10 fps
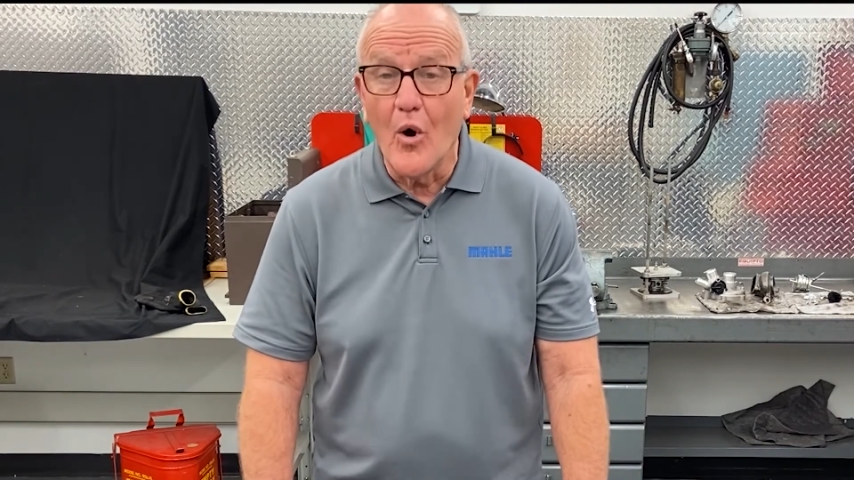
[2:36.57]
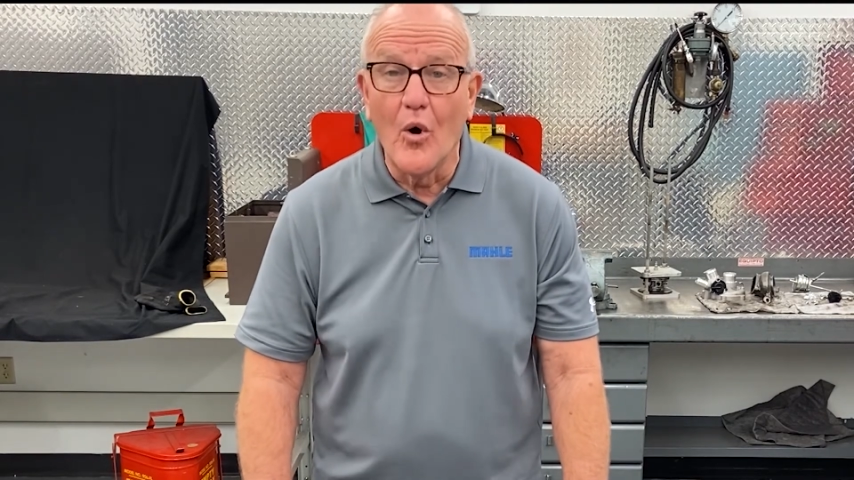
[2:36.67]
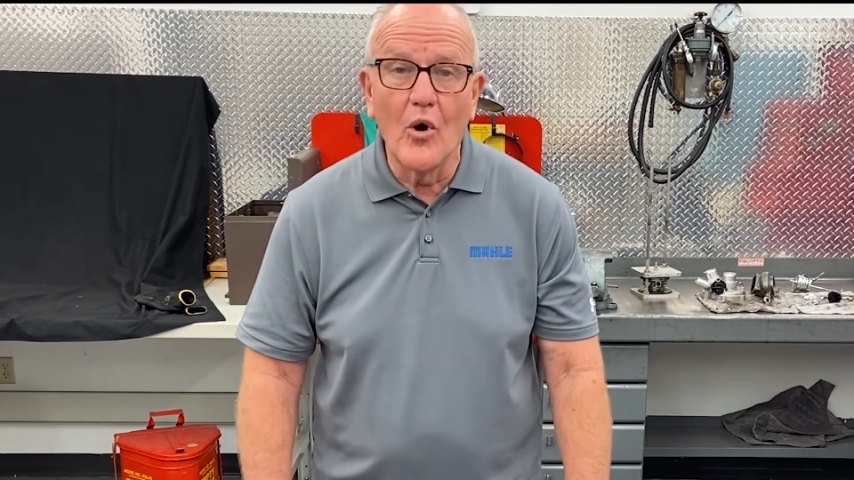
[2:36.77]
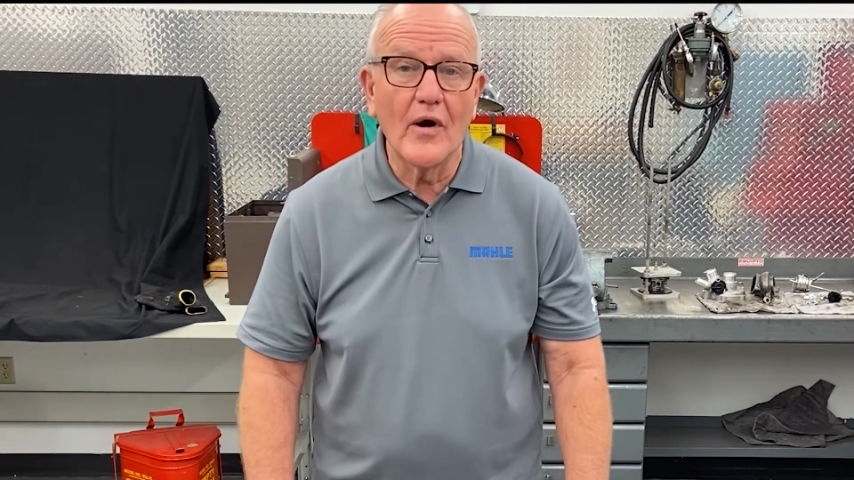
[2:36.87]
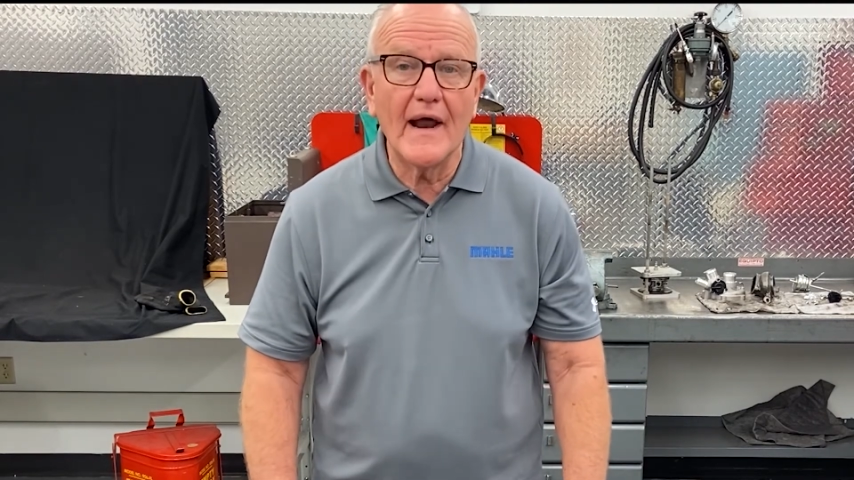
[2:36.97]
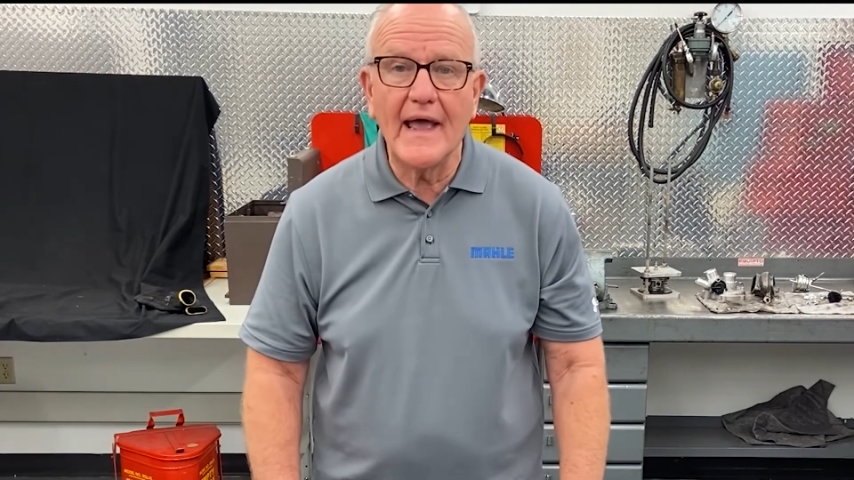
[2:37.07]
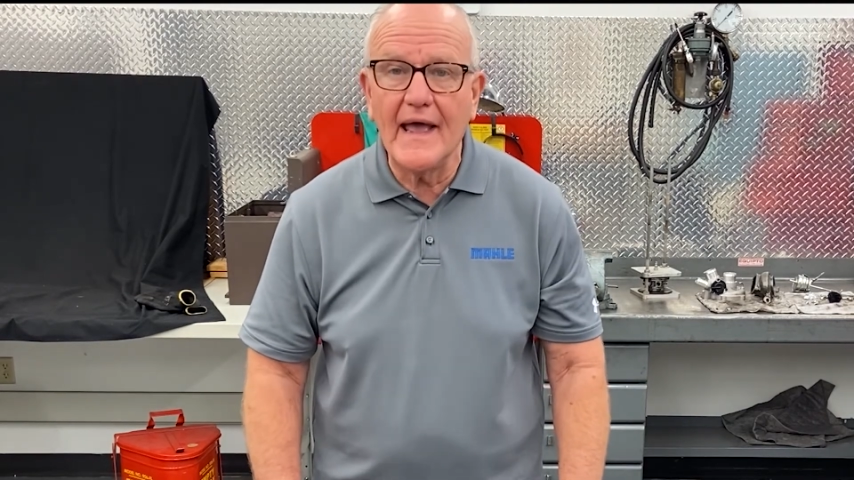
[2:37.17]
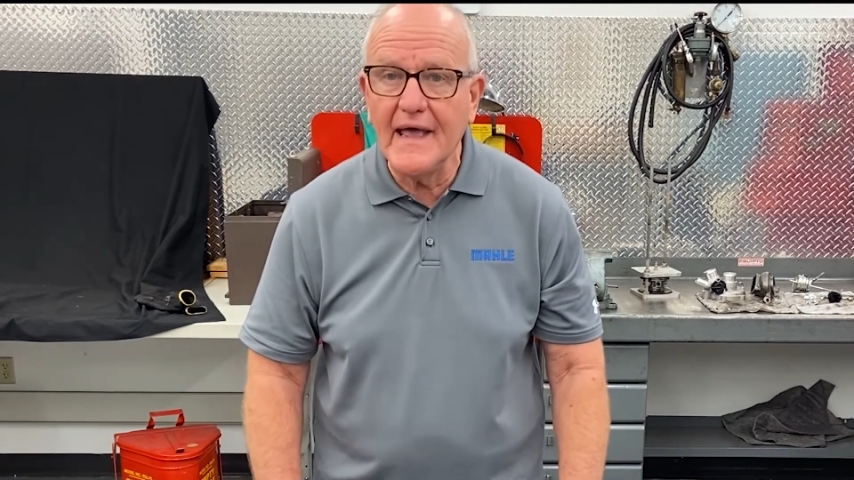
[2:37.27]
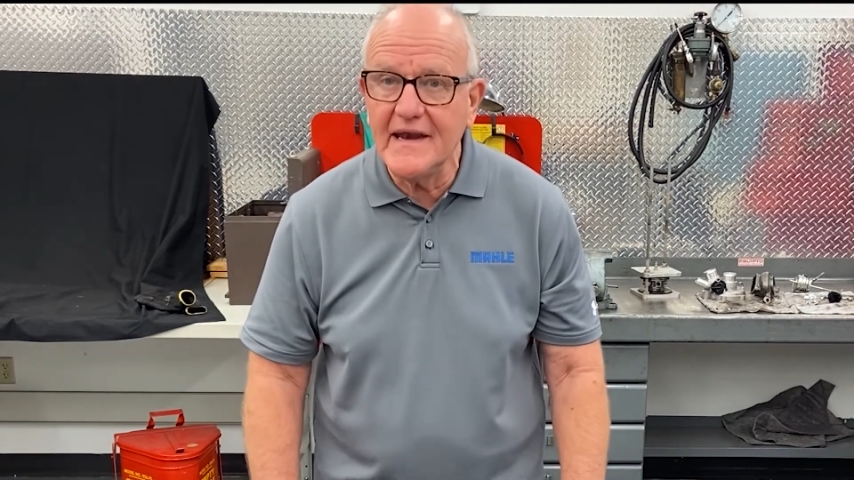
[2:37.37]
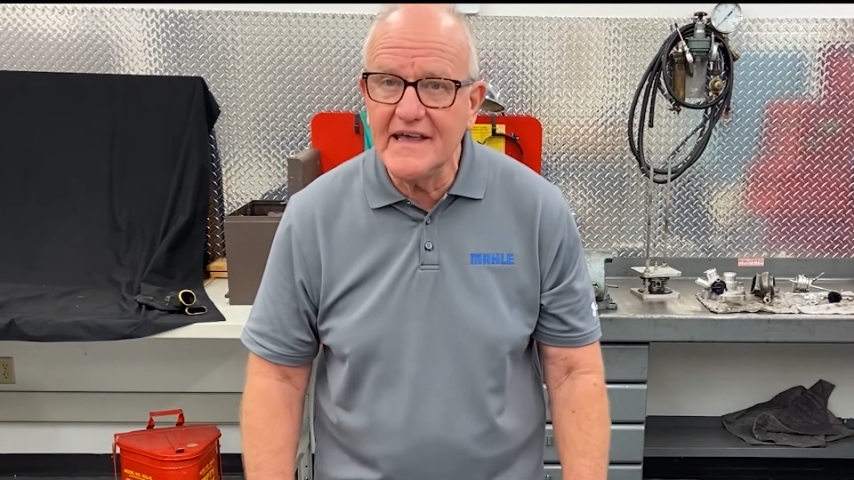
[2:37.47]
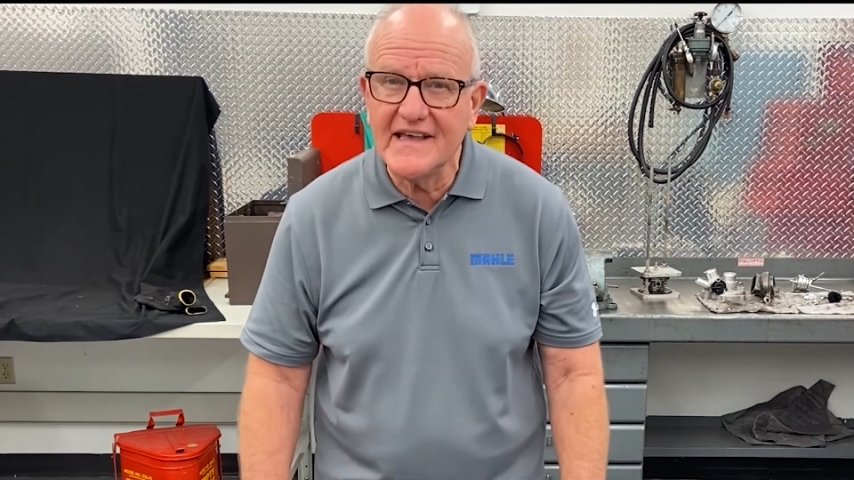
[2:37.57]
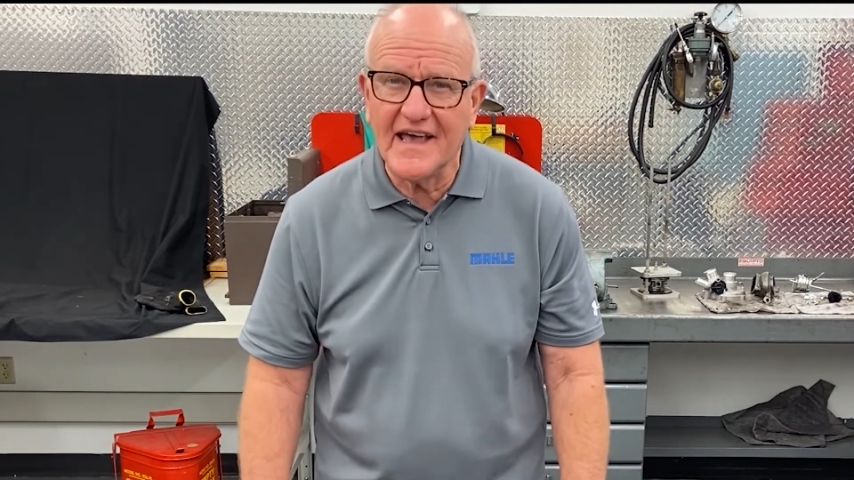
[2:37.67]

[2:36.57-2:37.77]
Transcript: or any